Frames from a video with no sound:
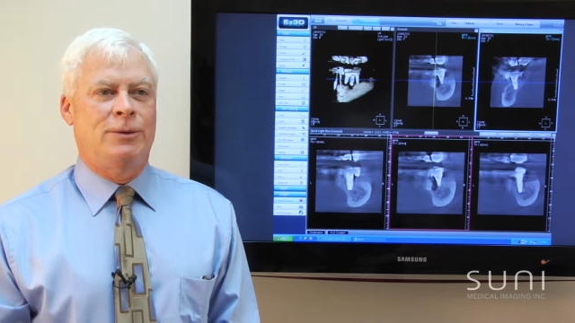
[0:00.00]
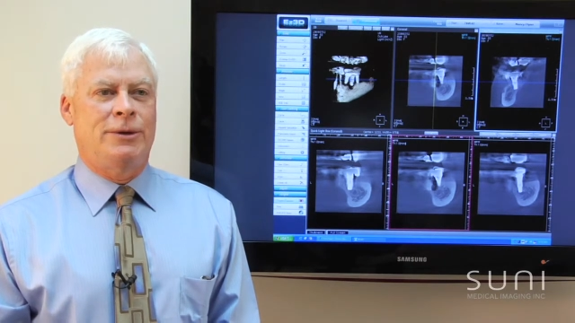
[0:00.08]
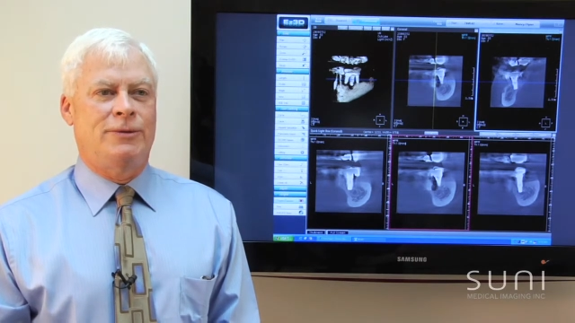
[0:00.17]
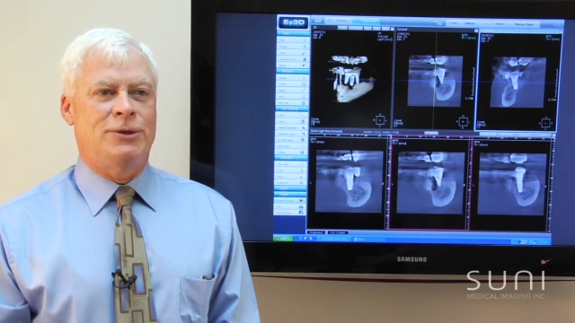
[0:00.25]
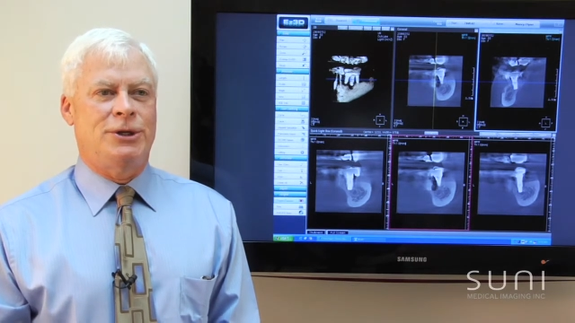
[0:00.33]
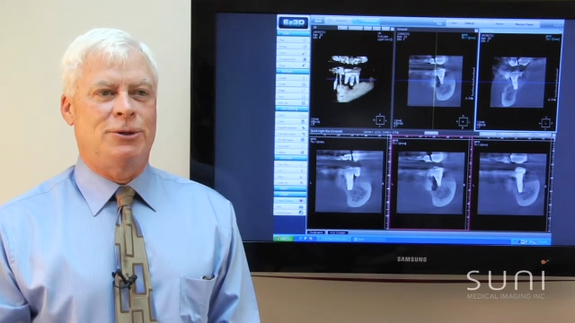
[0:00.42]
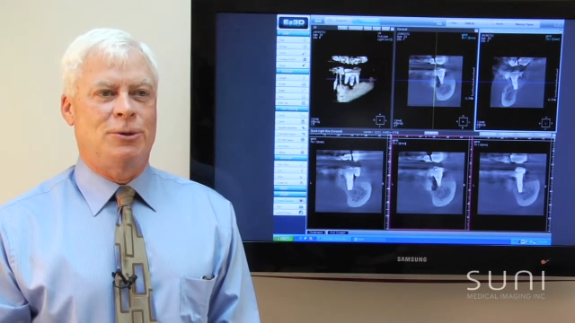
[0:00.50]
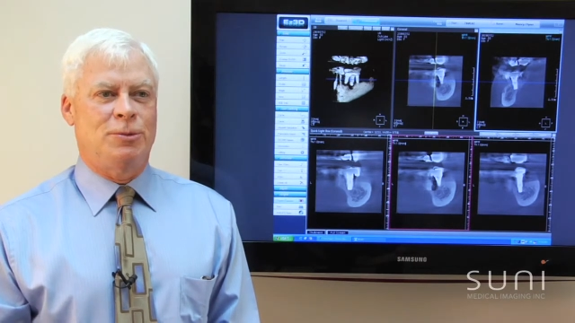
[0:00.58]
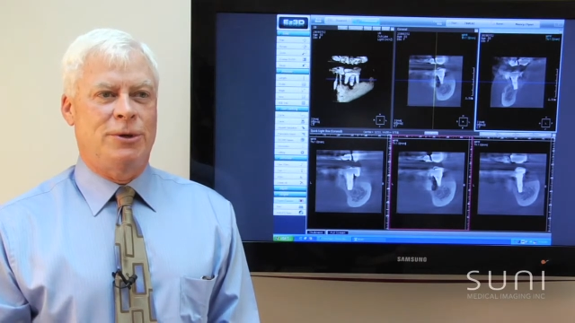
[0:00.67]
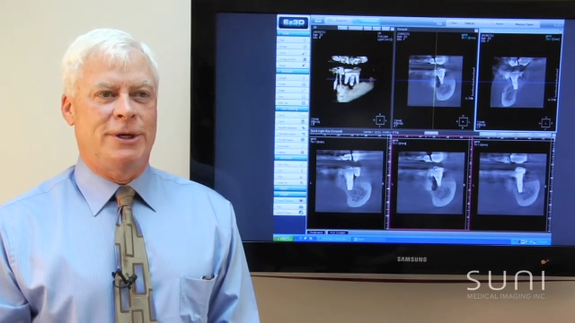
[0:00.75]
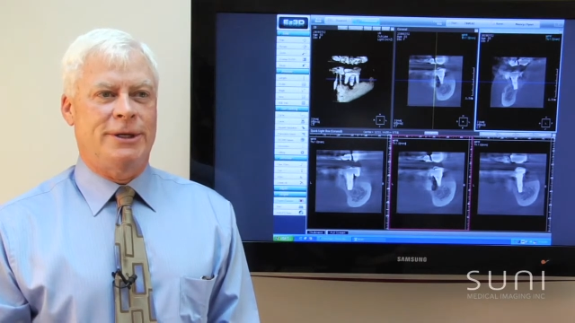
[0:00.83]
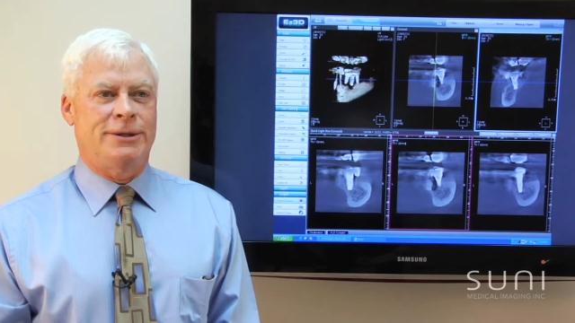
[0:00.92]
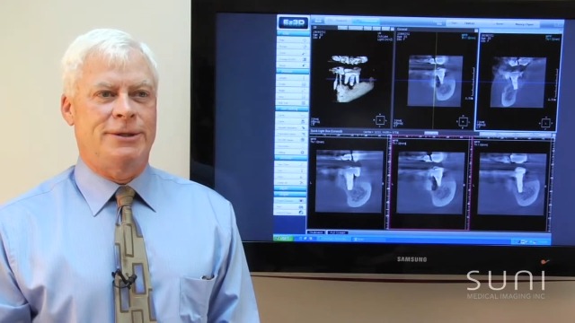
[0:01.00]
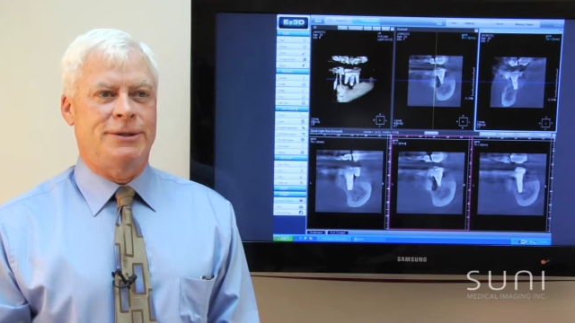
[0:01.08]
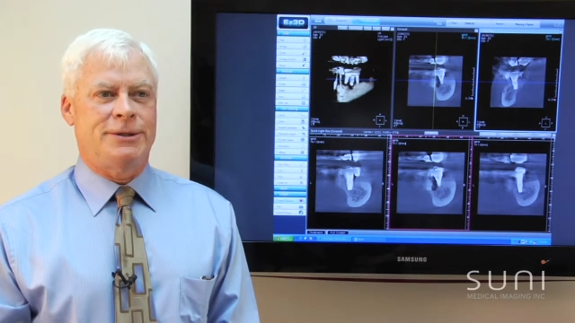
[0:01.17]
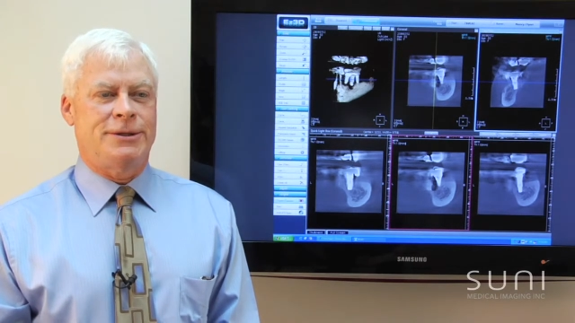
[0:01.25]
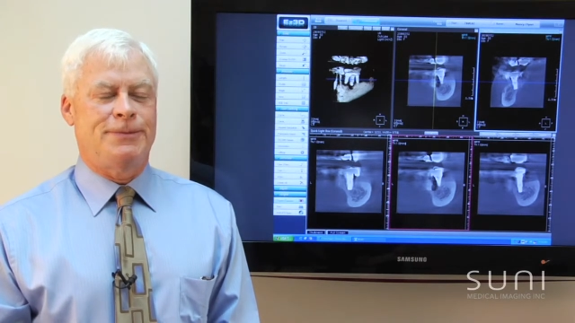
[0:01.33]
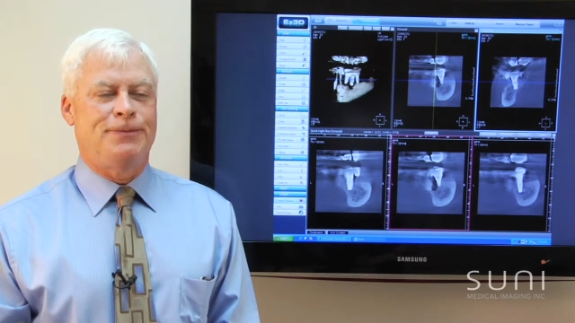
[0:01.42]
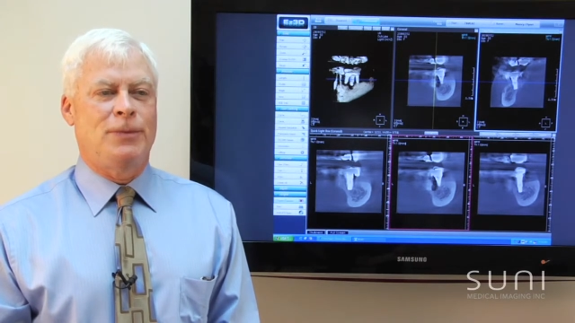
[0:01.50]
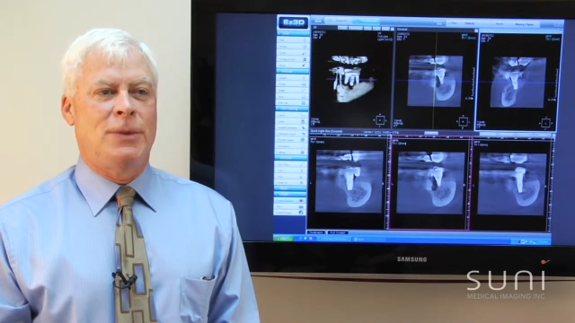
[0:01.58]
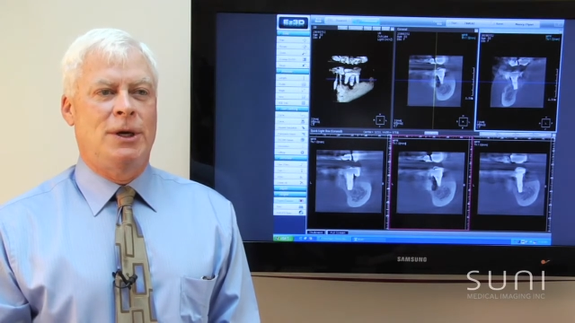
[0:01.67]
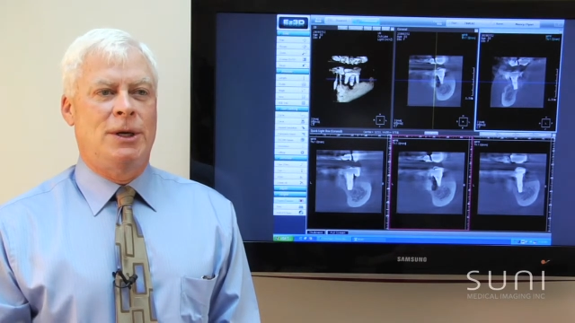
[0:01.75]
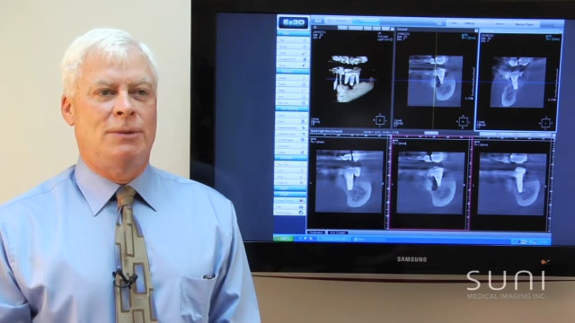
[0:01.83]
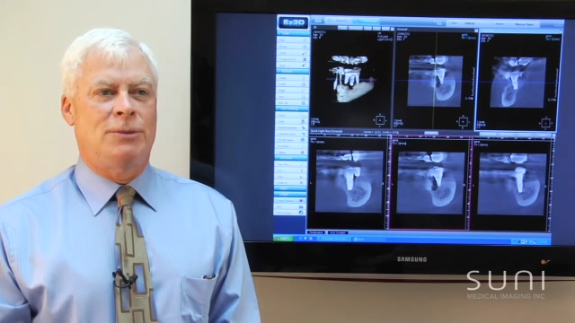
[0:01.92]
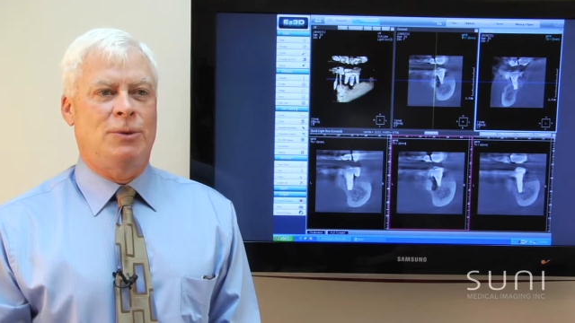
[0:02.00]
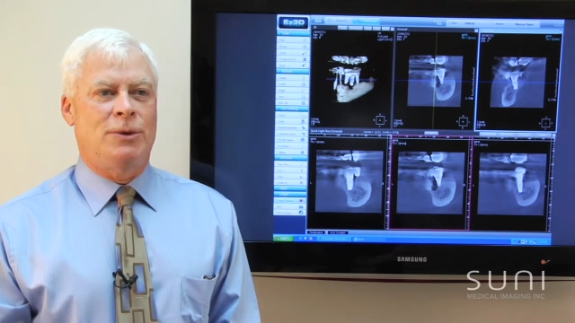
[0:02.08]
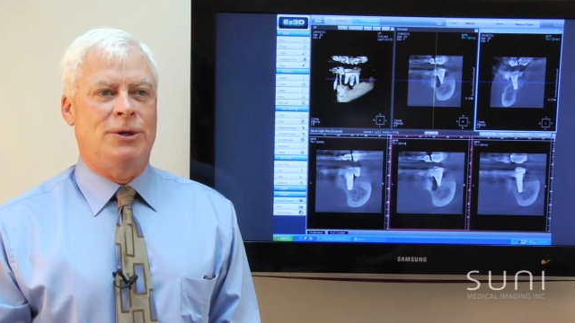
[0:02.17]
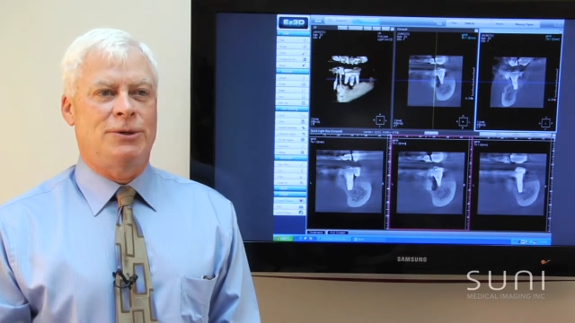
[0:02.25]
We have a general practice, but we